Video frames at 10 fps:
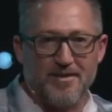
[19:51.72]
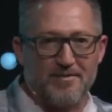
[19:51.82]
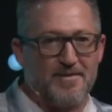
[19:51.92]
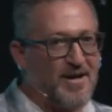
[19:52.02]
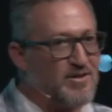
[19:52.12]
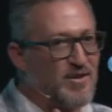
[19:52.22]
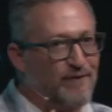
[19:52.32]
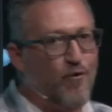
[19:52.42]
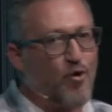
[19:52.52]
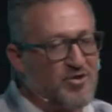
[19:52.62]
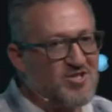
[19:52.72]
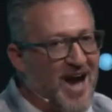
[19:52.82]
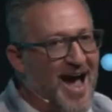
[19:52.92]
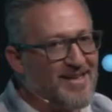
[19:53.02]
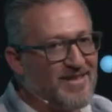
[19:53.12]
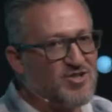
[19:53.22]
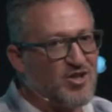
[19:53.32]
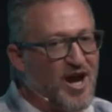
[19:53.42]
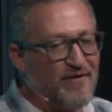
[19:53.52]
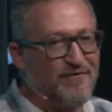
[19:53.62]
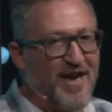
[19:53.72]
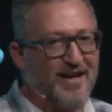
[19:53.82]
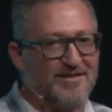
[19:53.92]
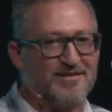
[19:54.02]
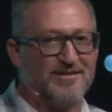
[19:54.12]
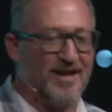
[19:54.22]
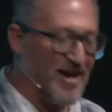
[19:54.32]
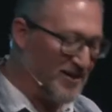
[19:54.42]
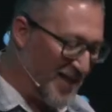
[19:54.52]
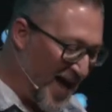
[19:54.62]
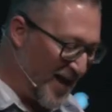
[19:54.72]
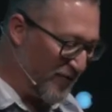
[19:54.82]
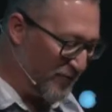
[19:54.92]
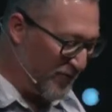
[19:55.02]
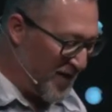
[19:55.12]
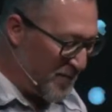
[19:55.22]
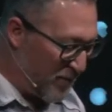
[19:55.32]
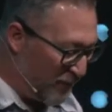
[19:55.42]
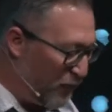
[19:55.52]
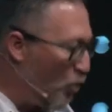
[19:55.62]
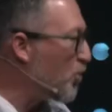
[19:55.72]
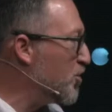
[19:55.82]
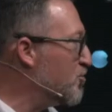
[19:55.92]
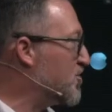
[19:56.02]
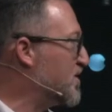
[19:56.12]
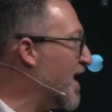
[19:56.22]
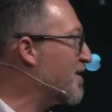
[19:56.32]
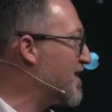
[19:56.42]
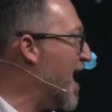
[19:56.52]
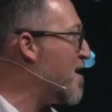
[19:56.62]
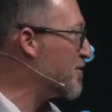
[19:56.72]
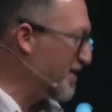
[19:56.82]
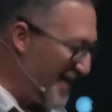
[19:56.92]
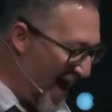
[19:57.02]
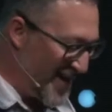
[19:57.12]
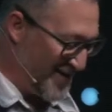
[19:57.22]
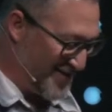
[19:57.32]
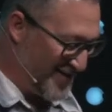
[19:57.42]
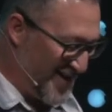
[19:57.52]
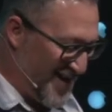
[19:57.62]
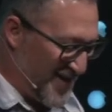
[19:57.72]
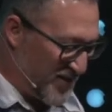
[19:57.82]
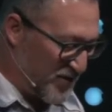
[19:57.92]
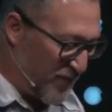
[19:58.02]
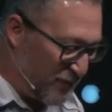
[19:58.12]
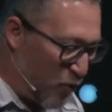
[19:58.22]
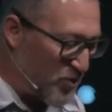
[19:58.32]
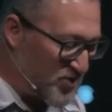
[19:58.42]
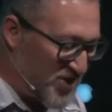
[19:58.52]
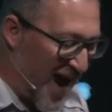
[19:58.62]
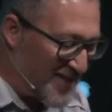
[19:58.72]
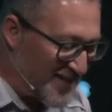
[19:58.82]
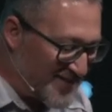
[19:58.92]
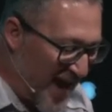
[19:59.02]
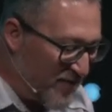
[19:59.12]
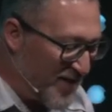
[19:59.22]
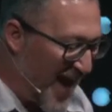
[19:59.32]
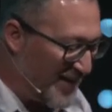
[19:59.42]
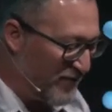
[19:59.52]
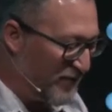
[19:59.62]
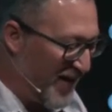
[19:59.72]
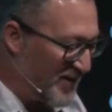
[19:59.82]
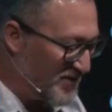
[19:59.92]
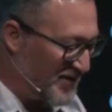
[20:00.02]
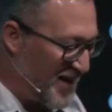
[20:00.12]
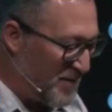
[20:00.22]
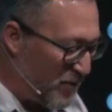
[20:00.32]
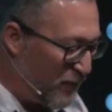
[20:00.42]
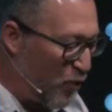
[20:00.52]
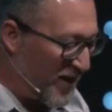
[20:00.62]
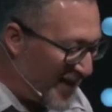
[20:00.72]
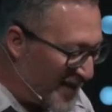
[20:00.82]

there's a fourth giant that you're going to face in life before you stare down Goliath. There's a fourth giant that David had to face before he